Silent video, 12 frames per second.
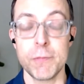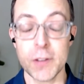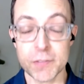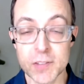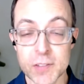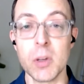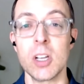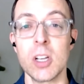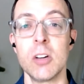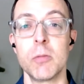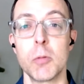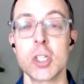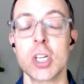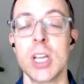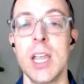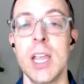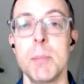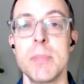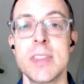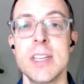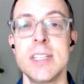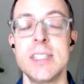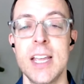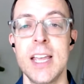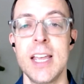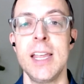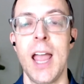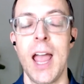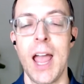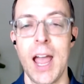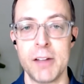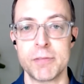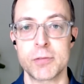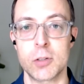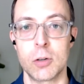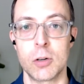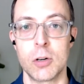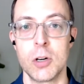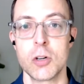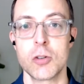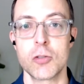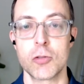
50 million of which came the day after